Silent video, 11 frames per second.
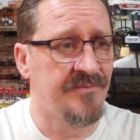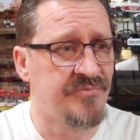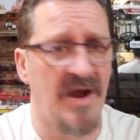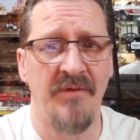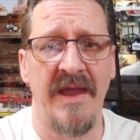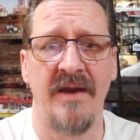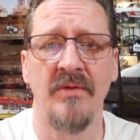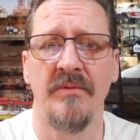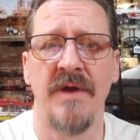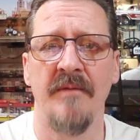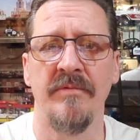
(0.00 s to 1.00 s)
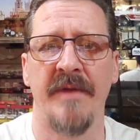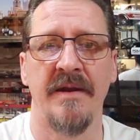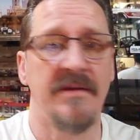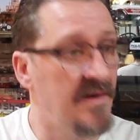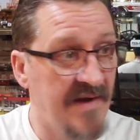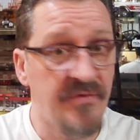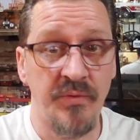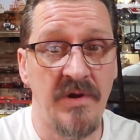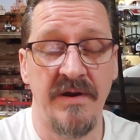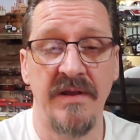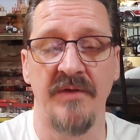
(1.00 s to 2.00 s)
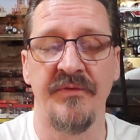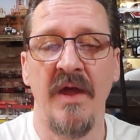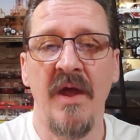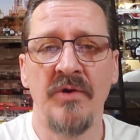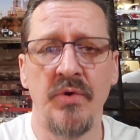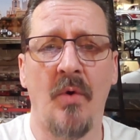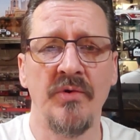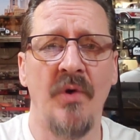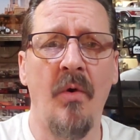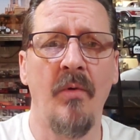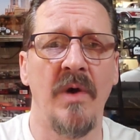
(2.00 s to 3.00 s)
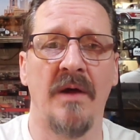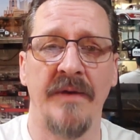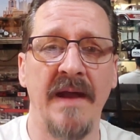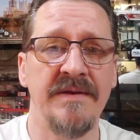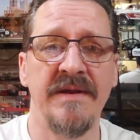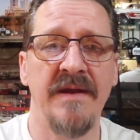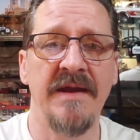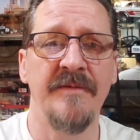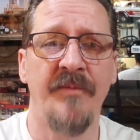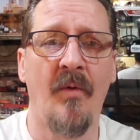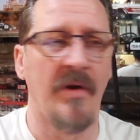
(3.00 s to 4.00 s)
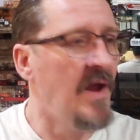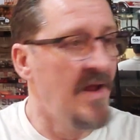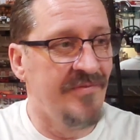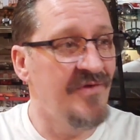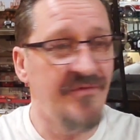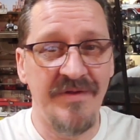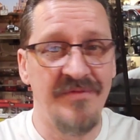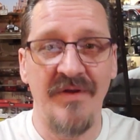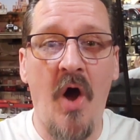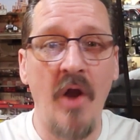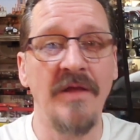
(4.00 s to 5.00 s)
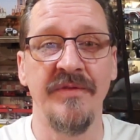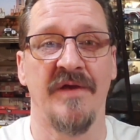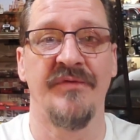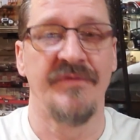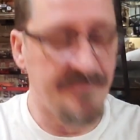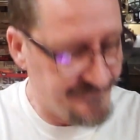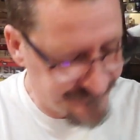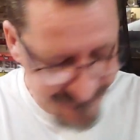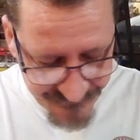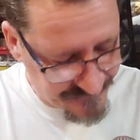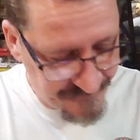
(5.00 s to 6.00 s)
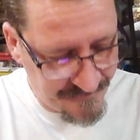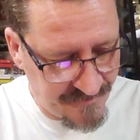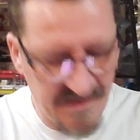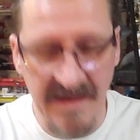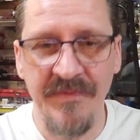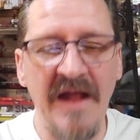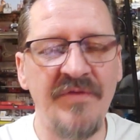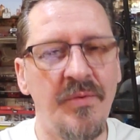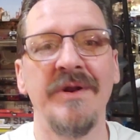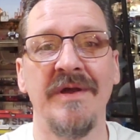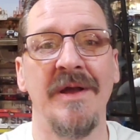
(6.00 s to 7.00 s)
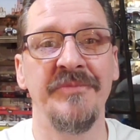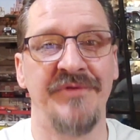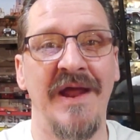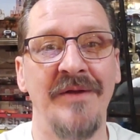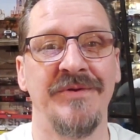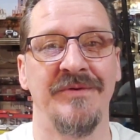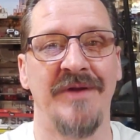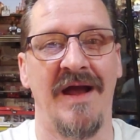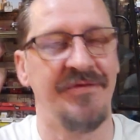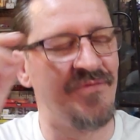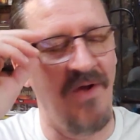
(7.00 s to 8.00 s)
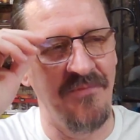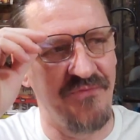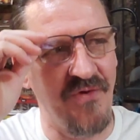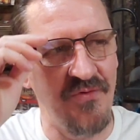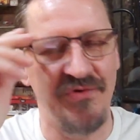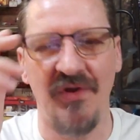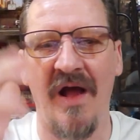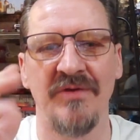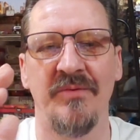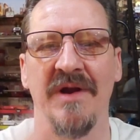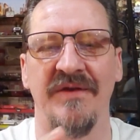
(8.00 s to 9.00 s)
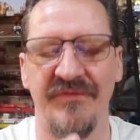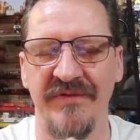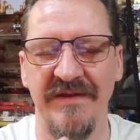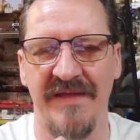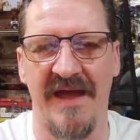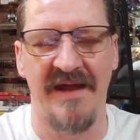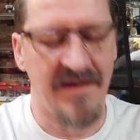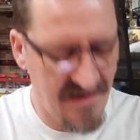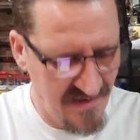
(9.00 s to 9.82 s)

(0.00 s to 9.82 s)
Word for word: tyrannical government. And that's what it is. George Orwell, 1984. This, all of this. And that's what it comes down to, guys. So I'm so shocked when I see that.